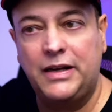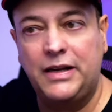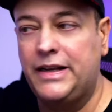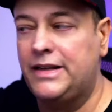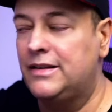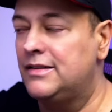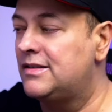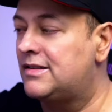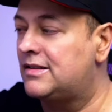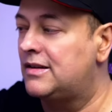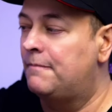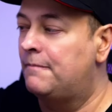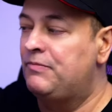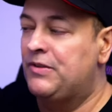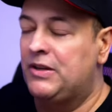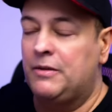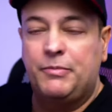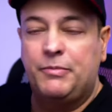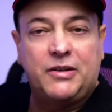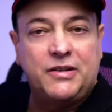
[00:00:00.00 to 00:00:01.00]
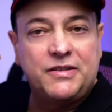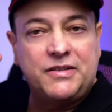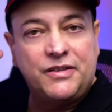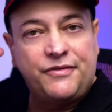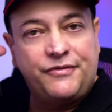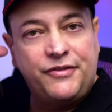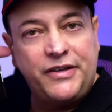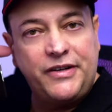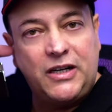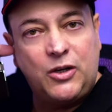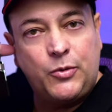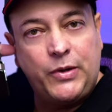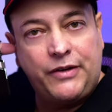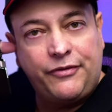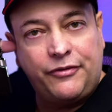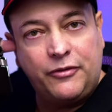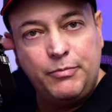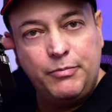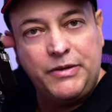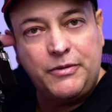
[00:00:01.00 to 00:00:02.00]
on the lens, because it's very
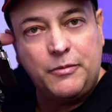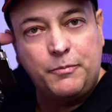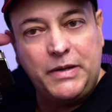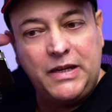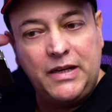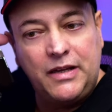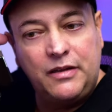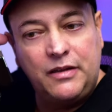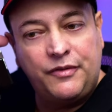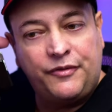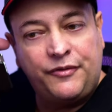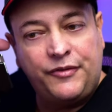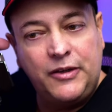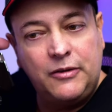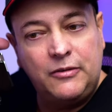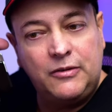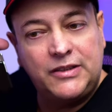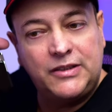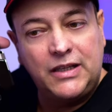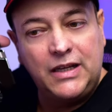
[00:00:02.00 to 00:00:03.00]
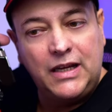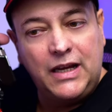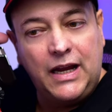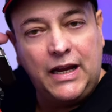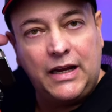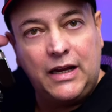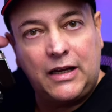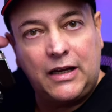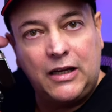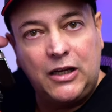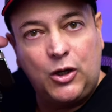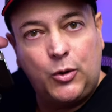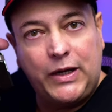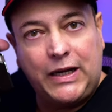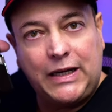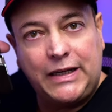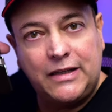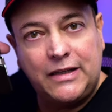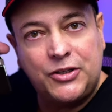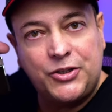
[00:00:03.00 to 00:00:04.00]
quick for me to be in the field and I can
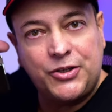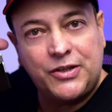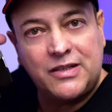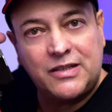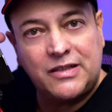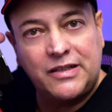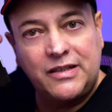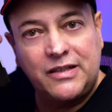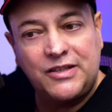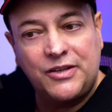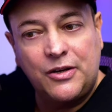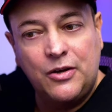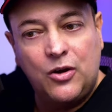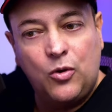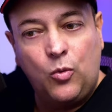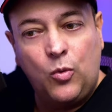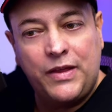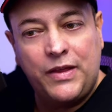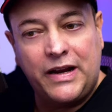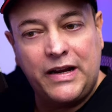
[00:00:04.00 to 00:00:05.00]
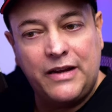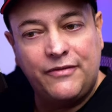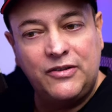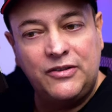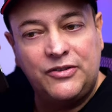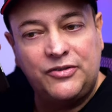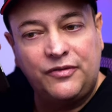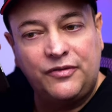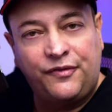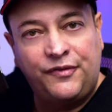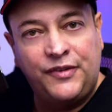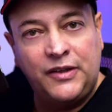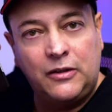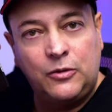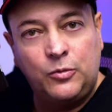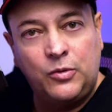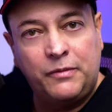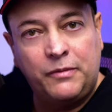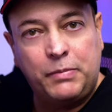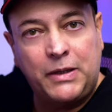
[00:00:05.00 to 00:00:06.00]
quickly adjust things without having to
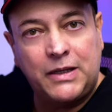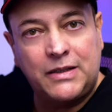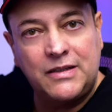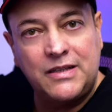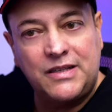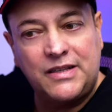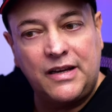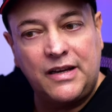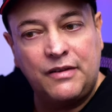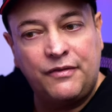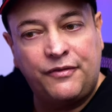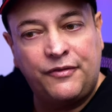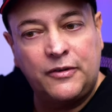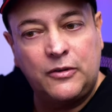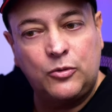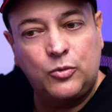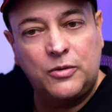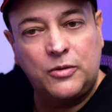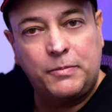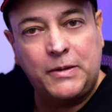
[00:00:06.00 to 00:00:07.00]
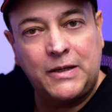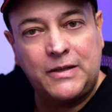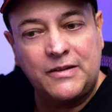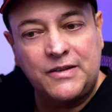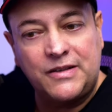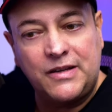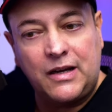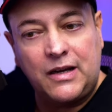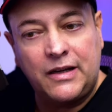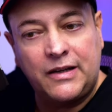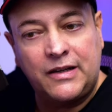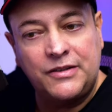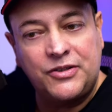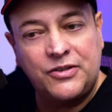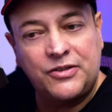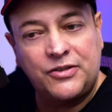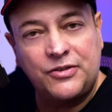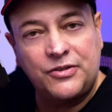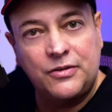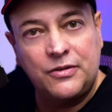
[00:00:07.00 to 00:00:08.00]
fiddle with buttons here and fiddle with buttons here. I can
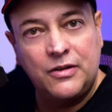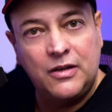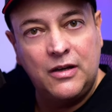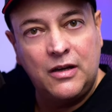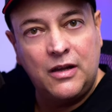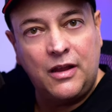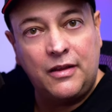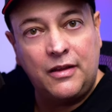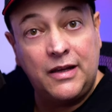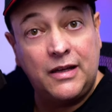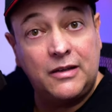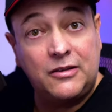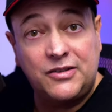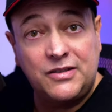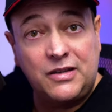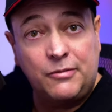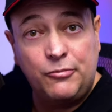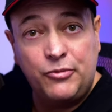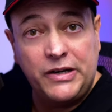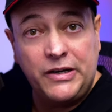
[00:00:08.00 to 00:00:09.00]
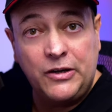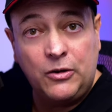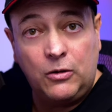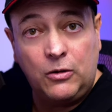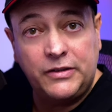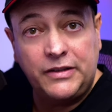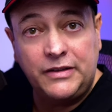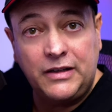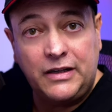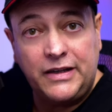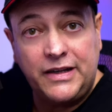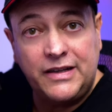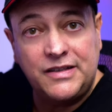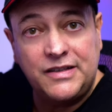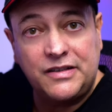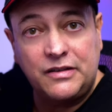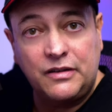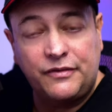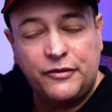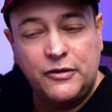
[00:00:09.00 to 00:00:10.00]
just do that because I'm already holding the
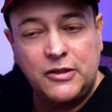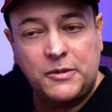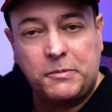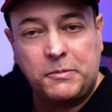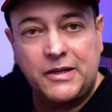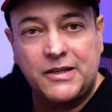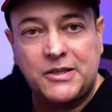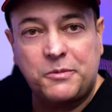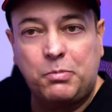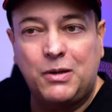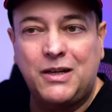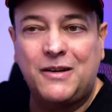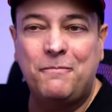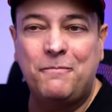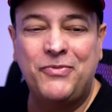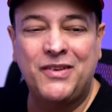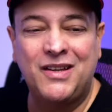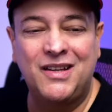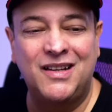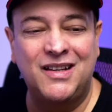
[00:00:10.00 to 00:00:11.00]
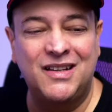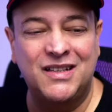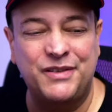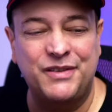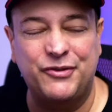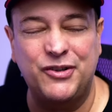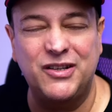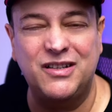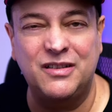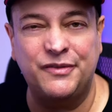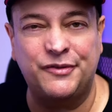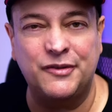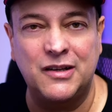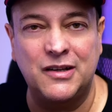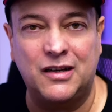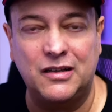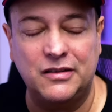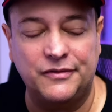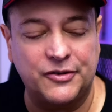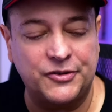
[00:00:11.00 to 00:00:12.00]
lens in the first place. But it's a very
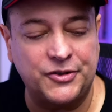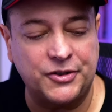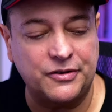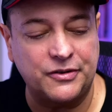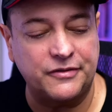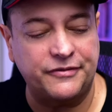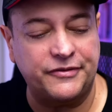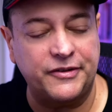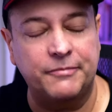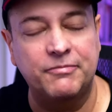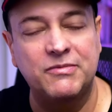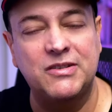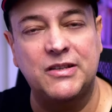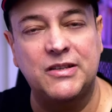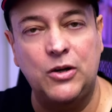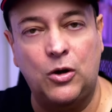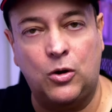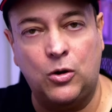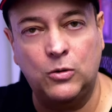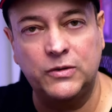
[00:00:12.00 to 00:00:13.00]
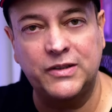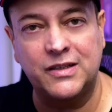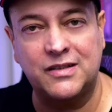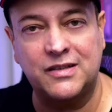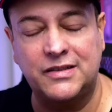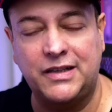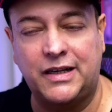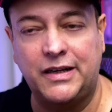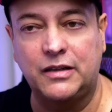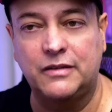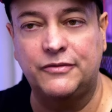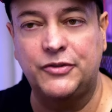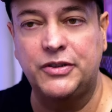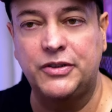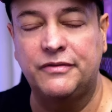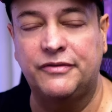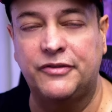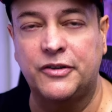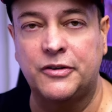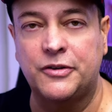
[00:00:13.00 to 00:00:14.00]
different kind of photography. It's the older style of
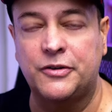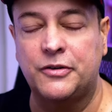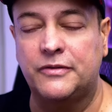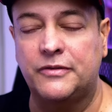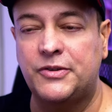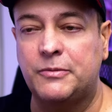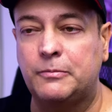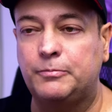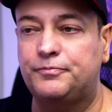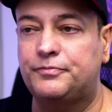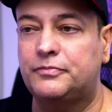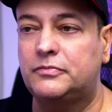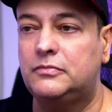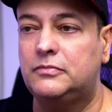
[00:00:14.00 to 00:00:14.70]
doing photographs,